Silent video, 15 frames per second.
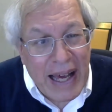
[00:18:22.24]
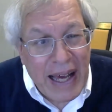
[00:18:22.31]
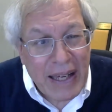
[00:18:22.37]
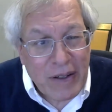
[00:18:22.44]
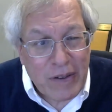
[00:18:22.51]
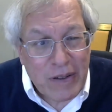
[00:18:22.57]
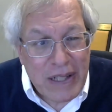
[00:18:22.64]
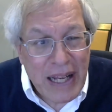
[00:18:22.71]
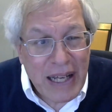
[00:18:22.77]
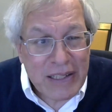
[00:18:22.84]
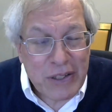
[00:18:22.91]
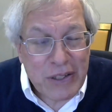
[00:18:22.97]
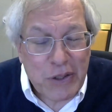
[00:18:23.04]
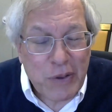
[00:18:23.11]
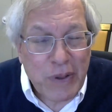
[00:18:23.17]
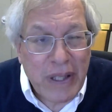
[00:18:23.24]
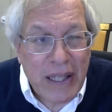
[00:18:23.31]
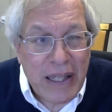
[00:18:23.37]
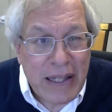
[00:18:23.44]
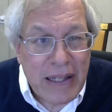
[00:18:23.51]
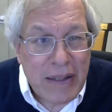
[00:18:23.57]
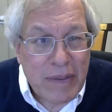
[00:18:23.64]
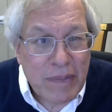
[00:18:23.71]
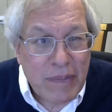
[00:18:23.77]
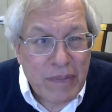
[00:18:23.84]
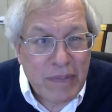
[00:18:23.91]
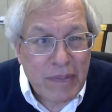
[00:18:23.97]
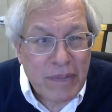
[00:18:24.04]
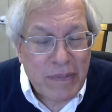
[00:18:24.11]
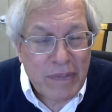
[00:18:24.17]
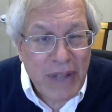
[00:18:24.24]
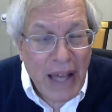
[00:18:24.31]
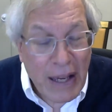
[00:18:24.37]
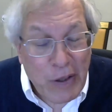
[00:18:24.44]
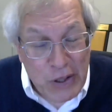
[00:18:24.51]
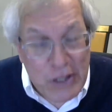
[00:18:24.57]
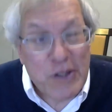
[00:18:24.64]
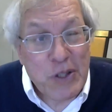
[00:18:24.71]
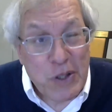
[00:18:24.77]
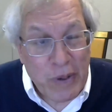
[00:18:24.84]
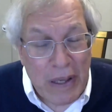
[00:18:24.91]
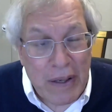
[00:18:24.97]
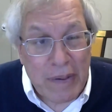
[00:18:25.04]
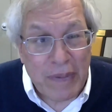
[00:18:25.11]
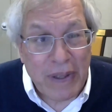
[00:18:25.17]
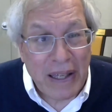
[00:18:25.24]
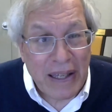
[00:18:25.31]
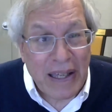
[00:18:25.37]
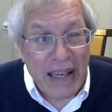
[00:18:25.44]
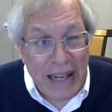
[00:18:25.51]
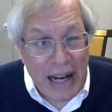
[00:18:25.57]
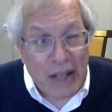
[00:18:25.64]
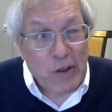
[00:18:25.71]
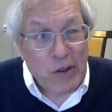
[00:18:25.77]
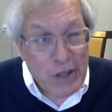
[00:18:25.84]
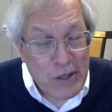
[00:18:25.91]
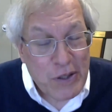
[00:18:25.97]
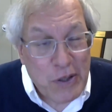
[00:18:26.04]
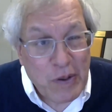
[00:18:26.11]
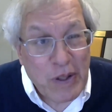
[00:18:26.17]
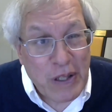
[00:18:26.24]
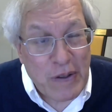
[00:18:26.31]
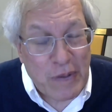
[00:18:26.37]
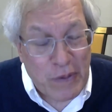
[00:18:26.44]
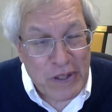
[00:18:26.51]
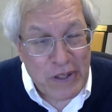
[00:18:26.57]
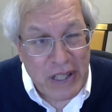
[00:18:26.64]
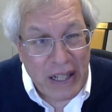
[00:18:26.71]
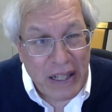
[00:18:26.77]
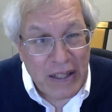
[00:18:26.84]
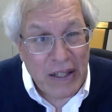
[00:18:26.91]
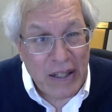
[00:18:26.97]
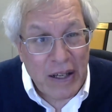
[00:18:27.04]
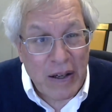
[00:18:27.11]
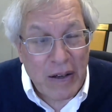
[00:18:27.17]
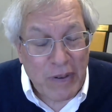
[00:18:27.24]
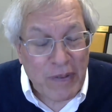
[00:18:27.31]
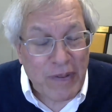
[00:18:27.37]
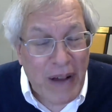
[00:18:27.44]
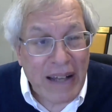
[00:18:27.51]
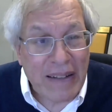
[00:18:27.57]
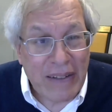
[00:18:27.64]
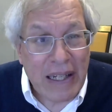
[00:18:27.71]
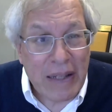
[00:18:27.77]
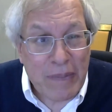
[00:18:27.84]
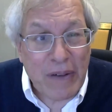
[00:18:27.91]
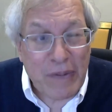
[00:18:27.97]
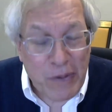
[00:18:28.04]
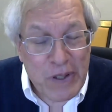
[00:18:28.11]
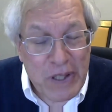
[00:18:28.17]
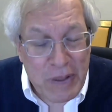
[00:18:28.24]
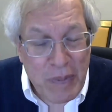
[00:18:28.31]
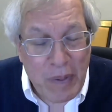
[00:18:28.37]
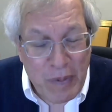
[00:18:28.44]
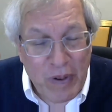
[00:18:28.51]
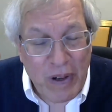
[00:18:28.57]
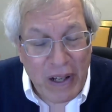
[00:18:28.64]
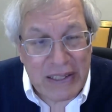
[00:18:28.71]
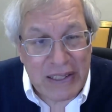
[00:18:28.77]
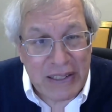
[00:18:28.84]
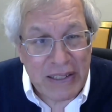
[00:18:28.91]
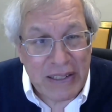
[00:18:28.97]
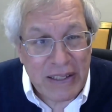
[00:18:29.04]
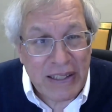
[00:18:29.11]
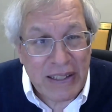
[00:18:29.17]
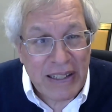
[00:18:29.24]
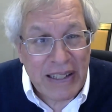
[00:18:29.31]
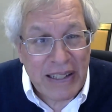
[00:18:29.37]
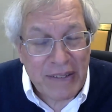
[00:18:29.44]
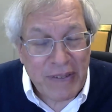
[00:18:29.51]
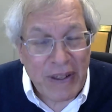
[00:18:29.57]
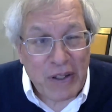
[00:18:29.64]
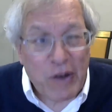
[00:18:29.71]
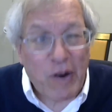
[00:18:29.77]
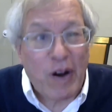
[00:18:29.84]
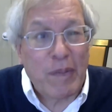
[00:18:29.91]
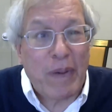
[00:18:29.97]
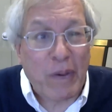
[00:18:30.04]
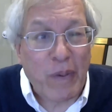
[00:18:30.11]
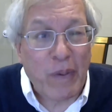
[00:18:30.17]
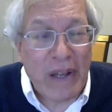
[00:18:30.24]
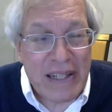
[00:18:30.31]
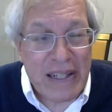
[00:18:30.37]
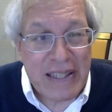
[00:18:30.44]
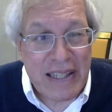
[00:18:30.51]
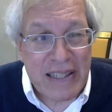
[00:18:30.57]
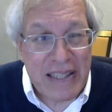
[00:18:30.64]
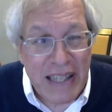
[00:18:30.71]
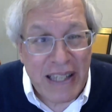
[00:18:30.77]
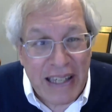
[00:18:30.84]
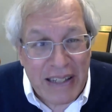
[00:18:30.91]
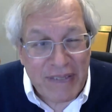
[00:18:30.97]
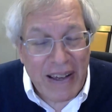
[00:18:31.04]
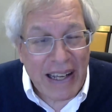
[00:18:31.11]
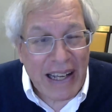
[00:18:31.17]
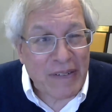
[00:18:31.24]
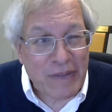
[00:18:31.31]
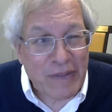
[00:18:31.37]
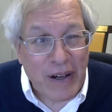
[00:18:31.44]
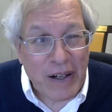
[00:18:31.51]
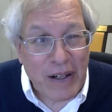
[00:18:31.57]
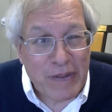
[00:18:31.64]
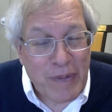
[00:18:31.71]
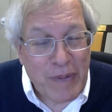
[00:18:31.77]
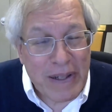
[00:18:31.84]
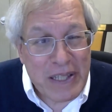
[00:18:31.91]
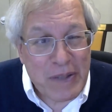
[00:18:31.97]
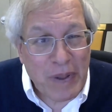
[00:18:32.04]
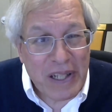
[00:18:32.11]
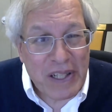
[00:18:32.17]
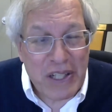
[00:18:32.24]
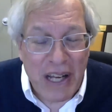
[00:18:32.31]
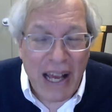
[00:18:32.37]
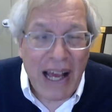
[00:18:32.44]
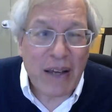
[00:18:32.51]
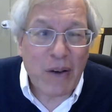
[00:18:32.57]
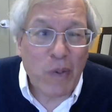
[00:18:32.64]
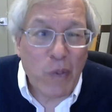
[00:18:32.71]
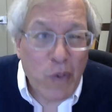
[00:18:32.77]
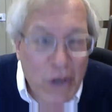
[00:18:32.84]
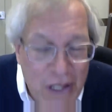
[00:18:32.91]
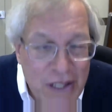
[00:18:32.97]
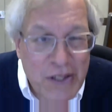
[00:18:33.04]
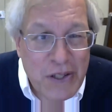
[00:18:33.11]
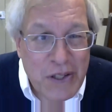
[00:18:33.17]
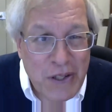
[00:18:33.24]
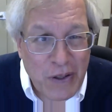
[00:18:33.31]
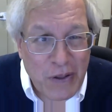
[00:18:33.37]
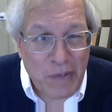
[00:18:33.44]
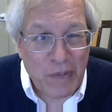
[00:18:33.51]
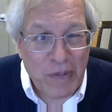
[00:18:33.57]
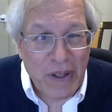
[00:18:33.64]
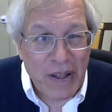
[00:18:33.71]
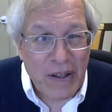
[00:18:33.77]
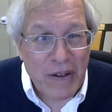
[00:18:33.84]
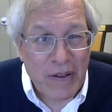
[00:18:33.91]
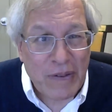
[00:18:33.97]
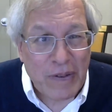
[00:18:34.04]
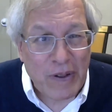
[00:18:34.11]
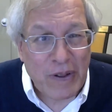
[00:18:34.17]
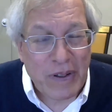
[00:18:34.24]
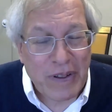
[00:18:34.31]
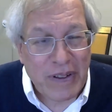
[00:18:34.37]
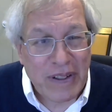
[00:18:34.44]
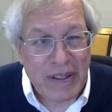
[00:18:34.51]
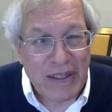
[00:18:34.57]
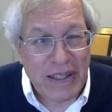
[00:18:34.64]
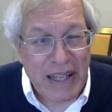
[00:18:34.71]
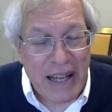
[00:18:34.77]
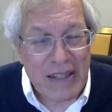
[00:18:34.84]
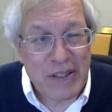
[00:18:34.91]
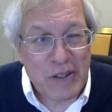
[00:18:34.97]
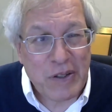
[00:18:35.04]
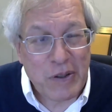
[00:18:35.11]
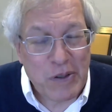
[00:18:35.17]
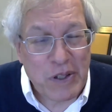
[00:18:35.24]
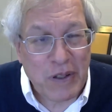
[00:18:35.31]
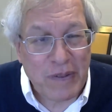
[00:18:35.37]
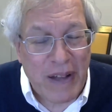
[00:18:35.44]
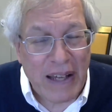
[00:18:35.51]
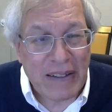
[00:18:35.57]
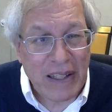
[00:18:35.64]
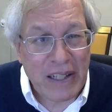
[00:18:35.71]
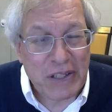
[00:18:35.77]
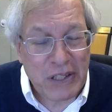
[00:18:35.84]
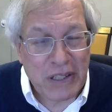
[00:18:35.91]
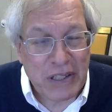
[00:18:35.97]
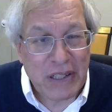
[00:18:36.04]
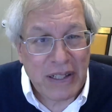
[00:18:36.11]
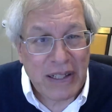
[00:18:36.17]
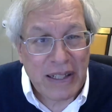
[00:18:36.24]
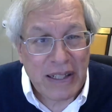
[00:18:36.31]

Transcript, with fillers: I could not sue him. I could sue him and I could sue the university for violating my First Amendment rights. In you're all my witnesses. I got fired for my speech. I would sue for the constitutional violation.